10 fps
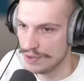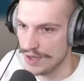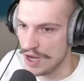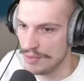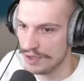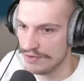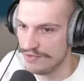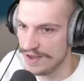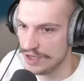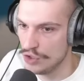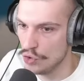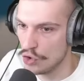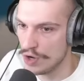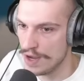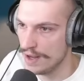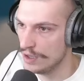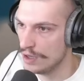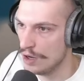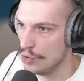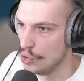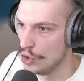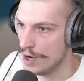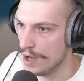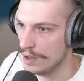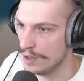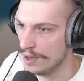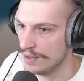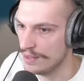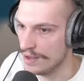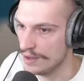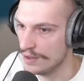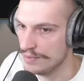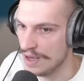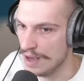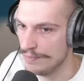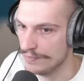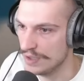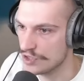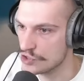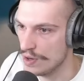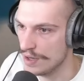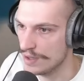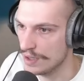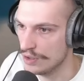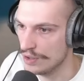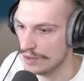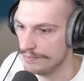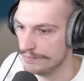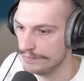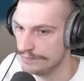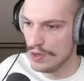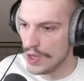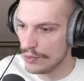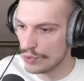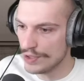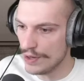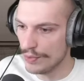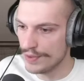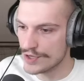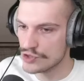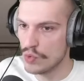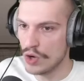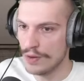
Okay, now I'm gonna fight Eora and Kaurna, I think. Yeah, let's go ahead and declare them. And we're done with this war.